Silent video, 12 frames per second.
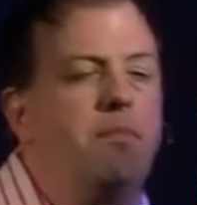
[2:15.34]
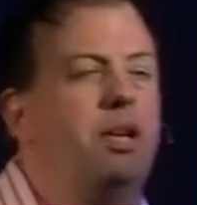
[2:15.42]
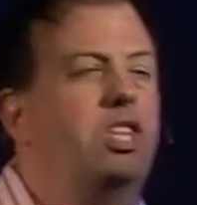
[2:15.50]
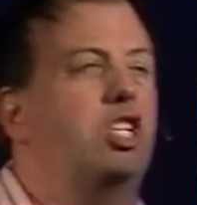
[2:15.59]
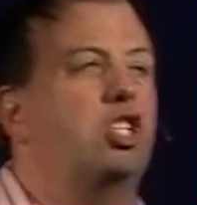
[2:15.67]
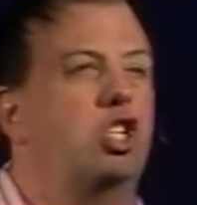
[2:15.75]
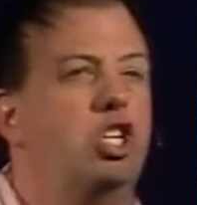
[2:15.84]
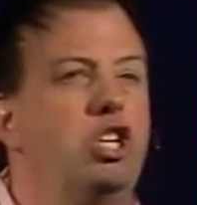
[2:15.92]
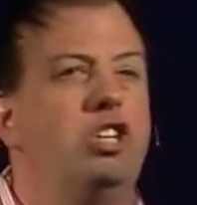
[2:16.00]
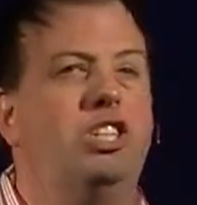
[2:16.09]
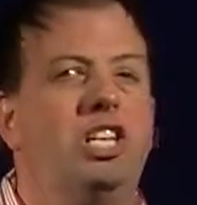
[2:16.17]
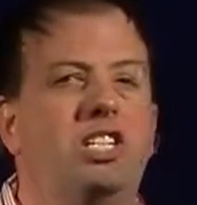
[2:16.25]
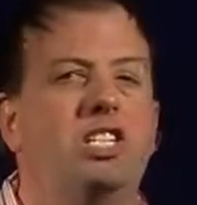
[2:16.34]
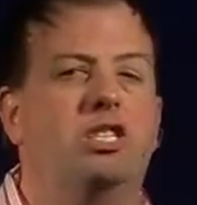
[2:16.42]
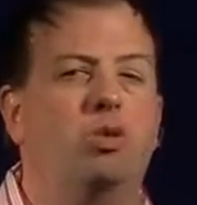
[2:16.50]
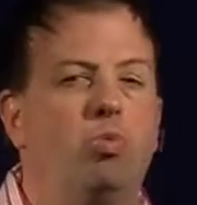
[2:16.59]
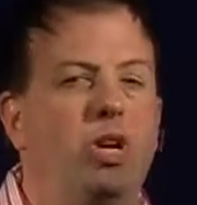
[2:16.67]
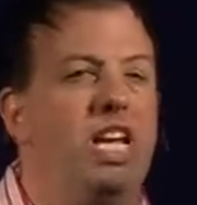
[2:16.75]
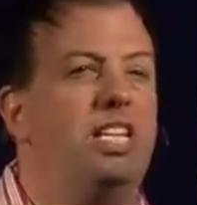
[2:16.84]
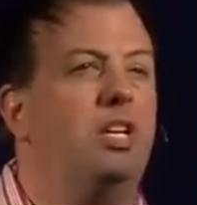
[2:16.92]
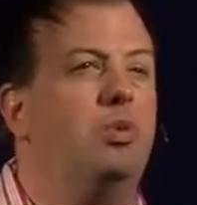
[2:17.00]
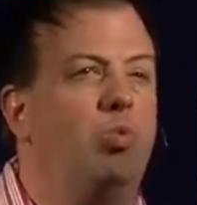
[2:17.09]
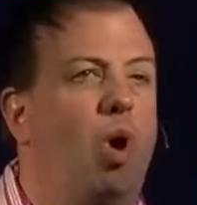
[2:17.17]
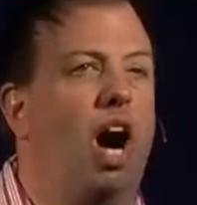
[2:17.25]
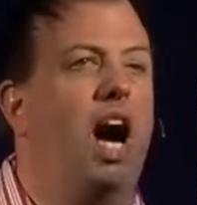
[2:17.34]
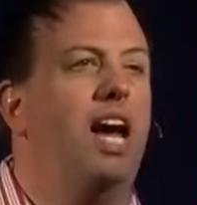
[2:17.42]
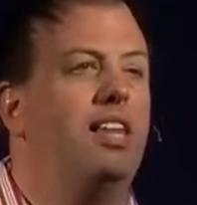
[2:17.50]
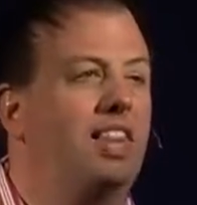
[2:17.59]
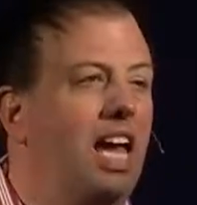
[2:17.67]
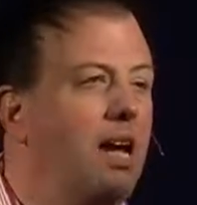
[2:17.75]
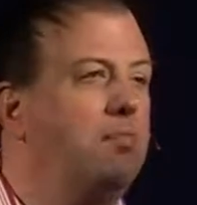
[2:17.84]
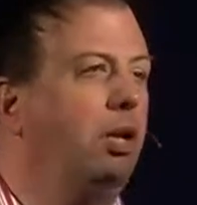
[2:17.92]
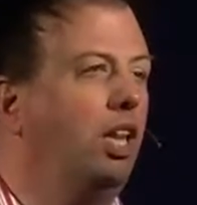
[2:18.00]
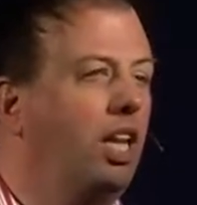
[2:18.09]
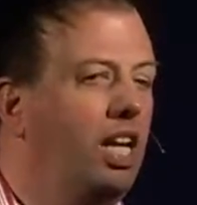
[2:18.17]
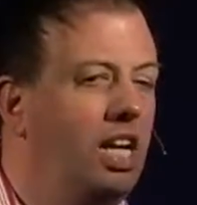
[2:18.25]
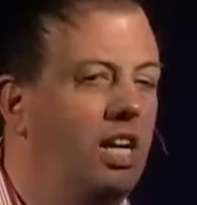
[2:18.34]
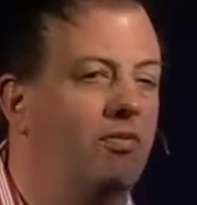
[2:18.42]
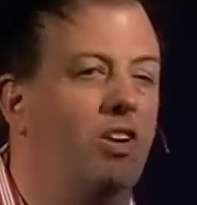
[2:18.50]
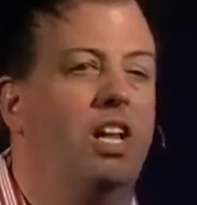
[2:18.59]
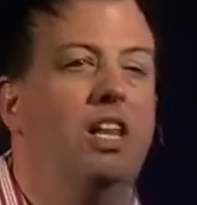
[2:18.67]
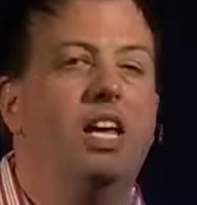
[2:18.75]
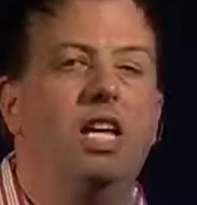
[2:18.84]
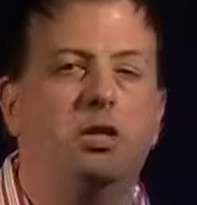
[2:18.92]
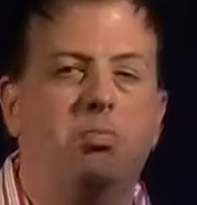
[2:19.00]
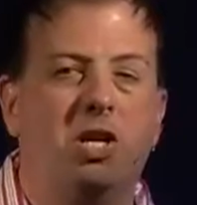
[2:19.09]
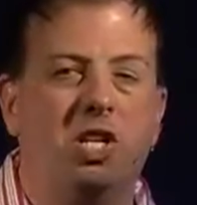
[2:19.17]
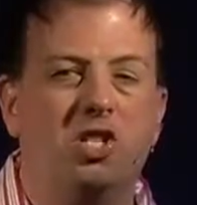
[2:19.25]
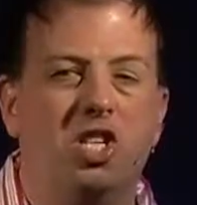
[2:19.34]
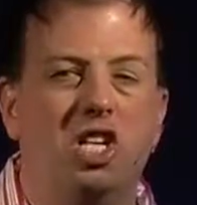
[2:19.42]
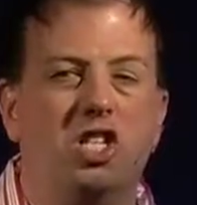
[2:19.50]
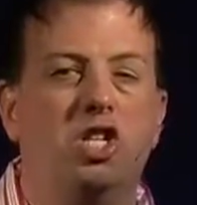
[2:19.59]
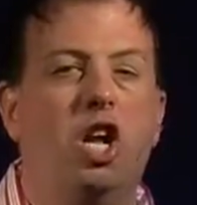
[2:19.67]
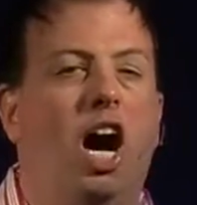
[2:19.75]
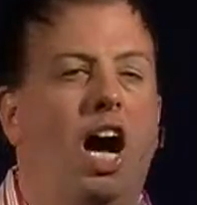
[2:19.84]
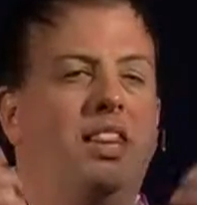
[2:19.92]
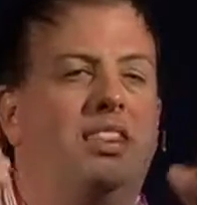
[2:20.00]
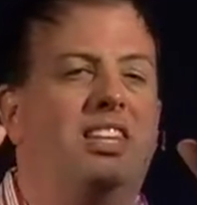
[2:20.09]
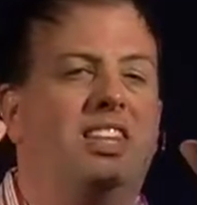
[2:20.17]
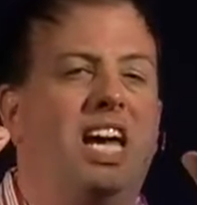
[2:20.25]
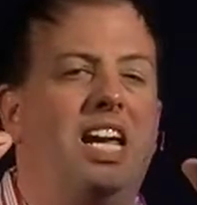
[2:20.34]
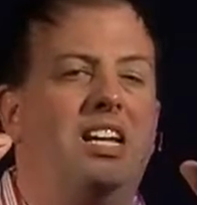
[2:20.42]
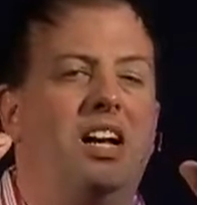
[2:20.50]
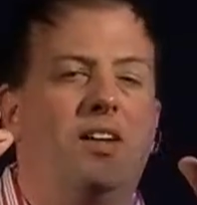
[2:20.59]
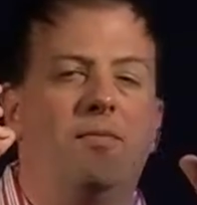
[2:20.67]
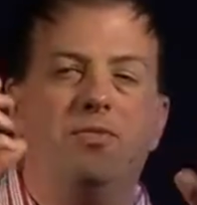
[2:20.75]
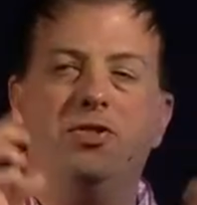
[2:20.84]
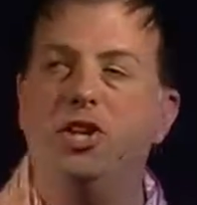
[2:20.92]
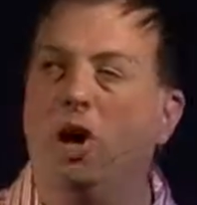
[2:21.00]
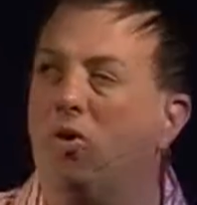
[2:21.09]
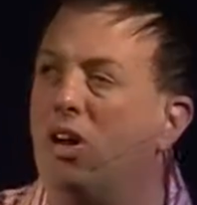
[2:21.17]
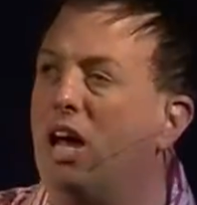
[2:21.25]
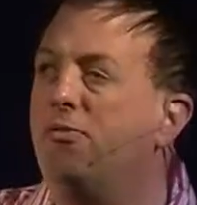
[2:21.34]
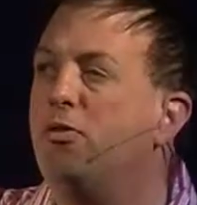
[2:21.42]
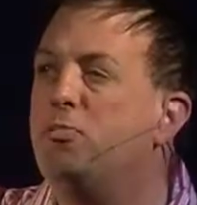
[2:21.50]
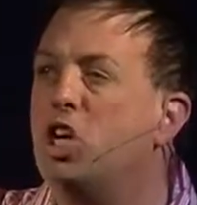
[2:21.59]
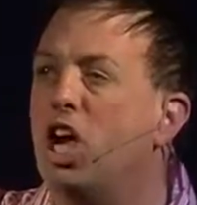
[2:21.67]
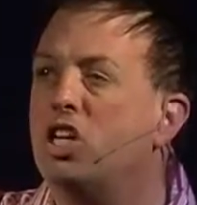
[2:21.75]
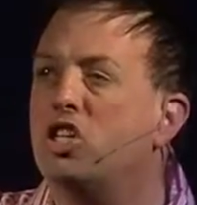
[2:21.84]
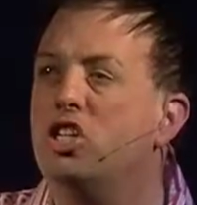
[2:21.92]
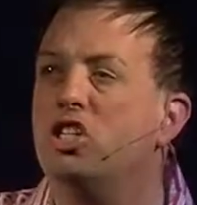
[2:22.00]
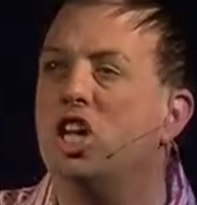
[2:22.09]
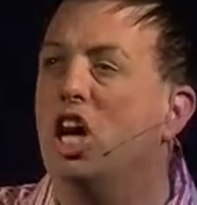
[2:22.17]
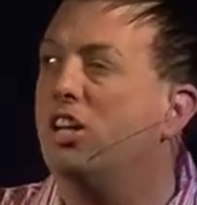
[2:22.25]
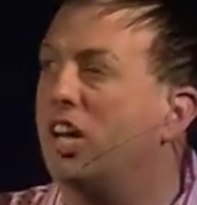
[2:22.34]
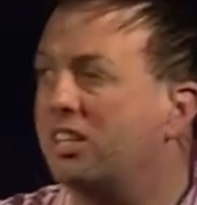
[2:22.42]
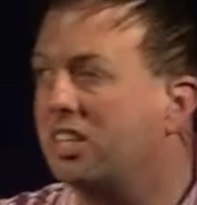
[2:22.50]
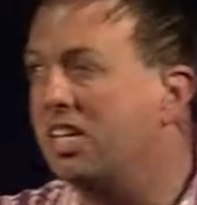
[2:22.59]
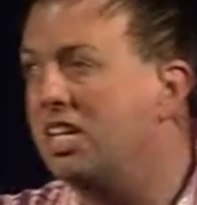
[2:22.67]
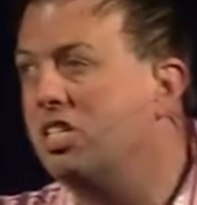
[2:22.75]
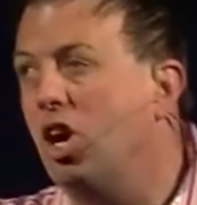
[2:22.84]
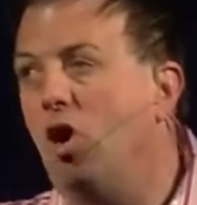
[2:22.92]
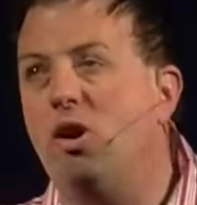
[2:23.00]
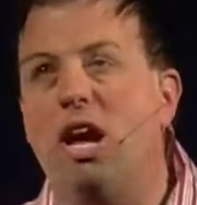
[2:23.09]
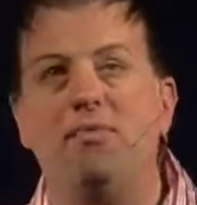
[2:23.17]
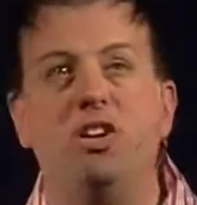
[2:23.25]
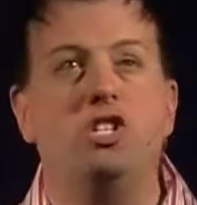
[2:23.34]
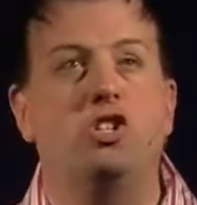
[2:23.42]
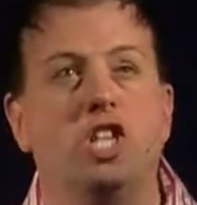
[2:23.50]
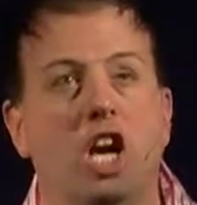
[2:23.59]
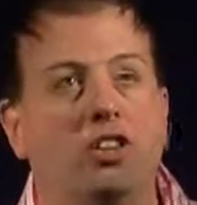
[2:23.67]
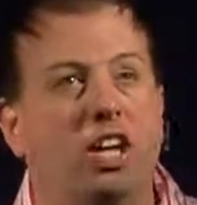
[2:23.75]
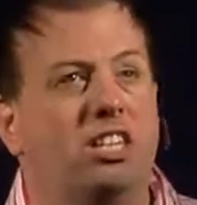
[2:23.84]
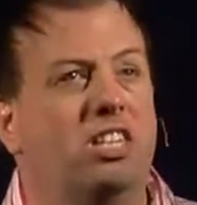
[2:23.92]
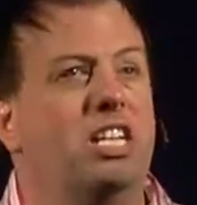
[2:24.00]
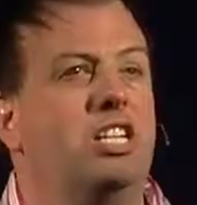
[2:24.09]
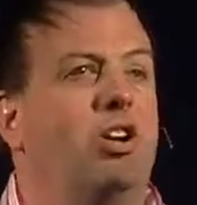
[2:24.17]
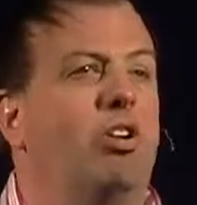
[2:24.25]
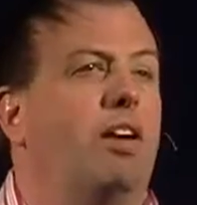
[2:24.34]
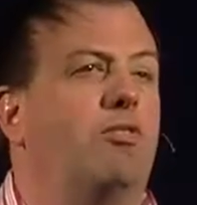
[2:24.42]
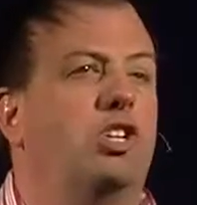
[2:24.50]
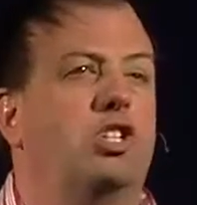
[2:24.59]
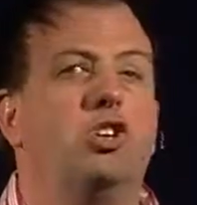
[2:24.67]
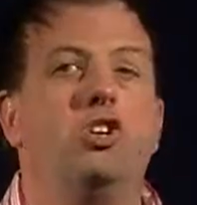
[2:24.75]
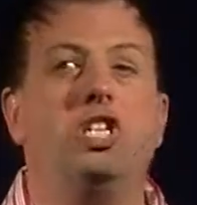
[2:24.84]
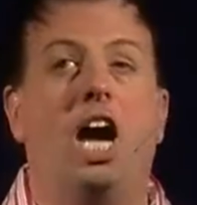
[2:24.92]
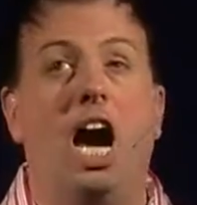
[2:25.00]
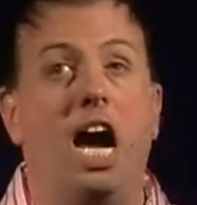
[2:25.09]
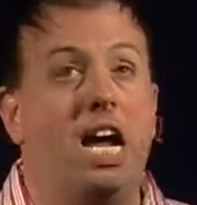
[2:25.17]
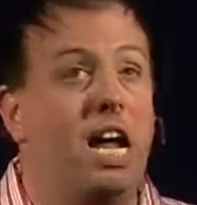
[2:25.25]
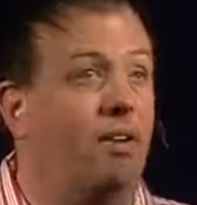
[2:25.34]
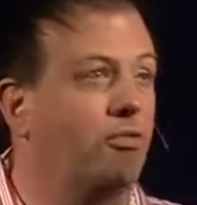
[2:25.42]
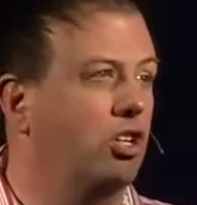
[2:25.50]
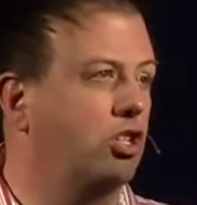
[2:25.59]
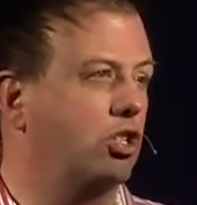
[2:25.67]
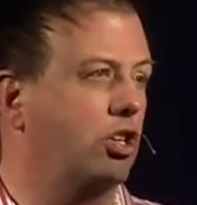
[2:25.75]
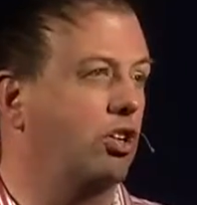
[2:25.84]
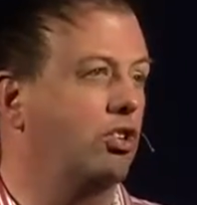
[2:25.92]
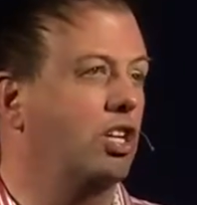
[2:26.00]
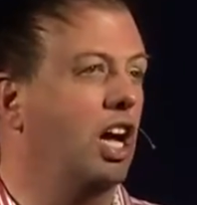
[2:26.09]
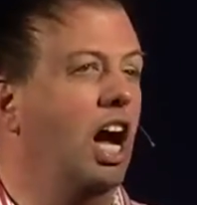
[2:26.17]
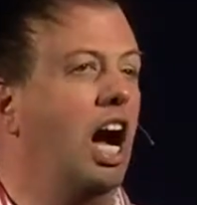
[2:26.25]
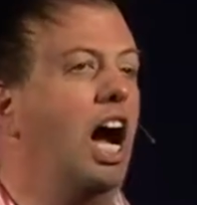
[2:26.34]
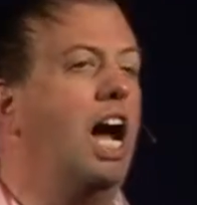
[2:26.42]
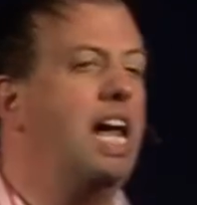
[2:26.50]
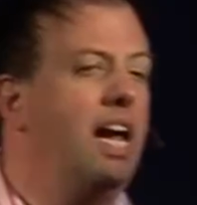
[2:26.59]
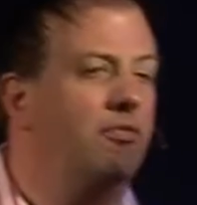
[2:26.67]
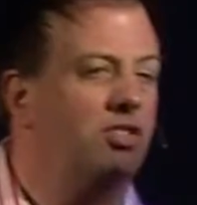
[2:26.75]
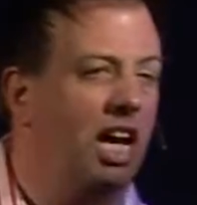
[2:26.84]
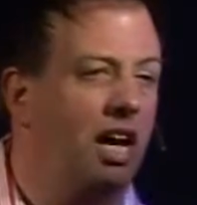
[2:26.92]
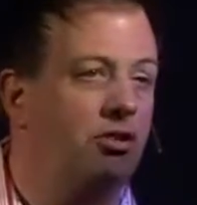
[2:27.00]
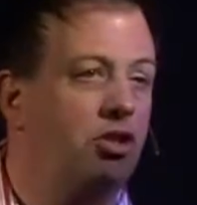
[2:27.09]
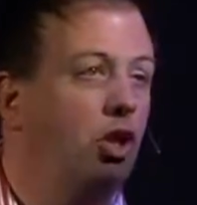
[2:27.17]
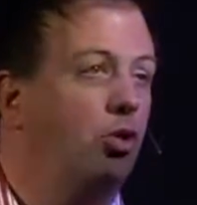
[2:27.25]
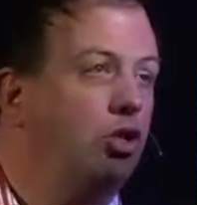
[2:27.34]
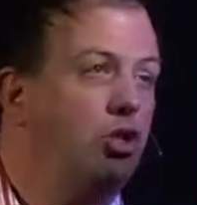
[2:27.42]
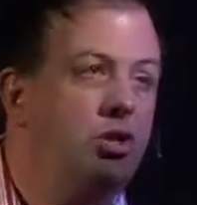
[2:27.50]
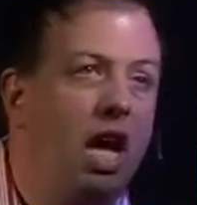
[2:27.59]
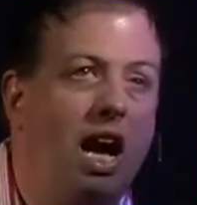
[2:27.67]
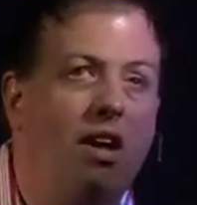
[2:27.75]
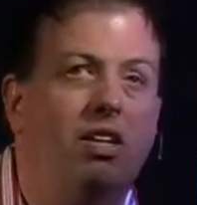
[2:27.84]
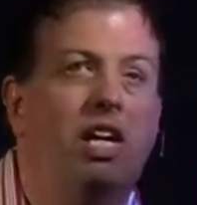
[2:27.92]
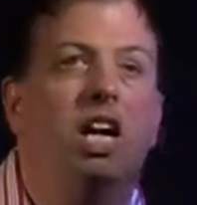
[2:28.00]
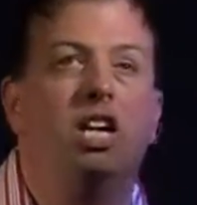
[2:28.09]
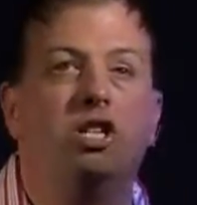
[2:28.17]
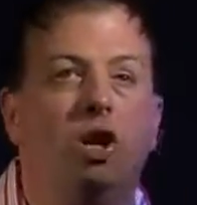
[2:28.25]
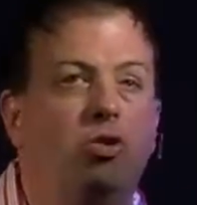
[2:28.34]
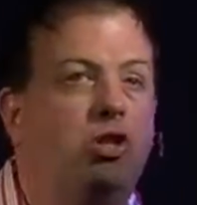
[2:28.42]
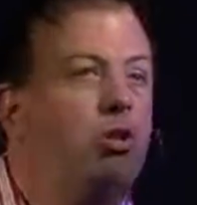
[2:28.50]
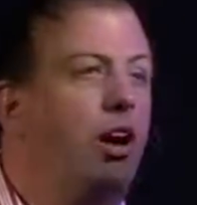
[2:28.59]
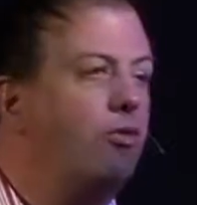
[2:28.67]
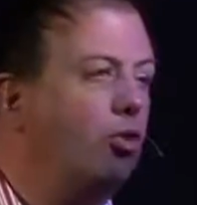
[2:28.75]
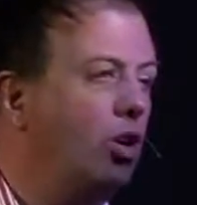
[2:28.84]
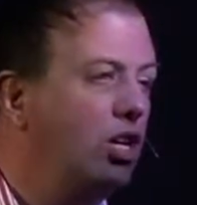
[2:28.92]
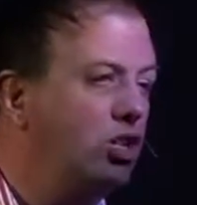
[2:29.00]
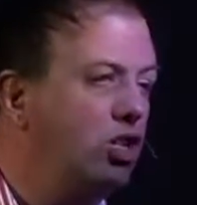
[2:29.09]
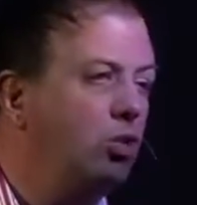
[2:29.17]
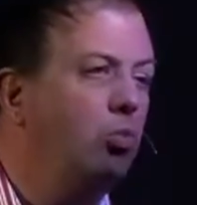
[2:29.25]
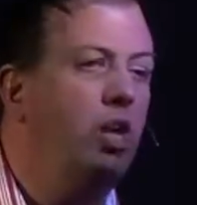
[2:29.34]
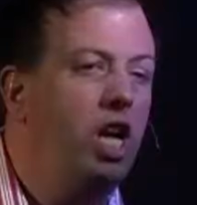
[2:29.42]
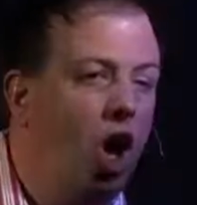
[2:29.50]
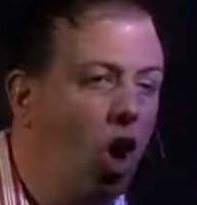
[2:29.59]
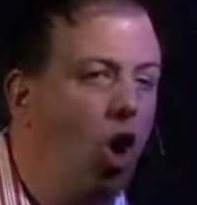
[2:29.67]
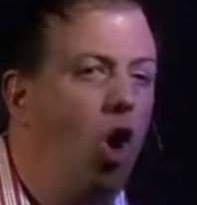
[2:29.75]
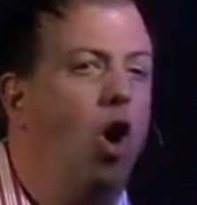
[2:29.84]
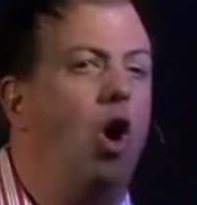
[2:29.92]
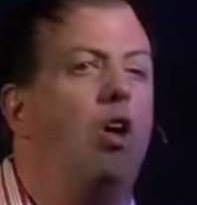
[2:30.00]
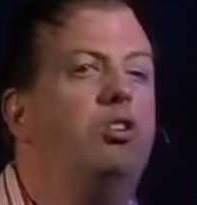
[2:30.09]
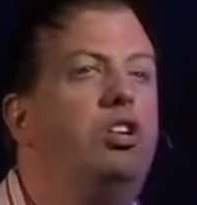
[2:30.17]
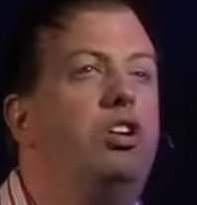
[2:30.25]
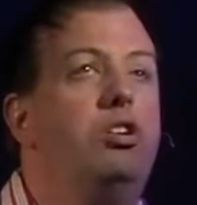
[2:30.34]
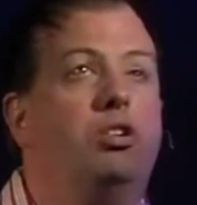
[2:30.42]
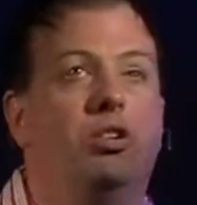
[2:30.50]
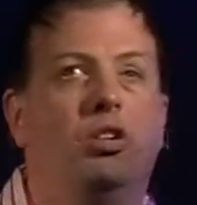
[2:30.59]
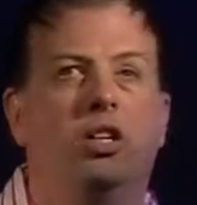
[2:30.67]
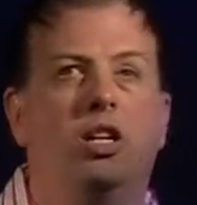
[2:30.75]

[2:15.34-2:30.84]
But the truth is the reason why they believe is because this, not that they don't have objections, not that they don't have issues, not that they don't have concerns. I have concerns. I have doubts. Don't you doubt? Don't you have questions? We all do.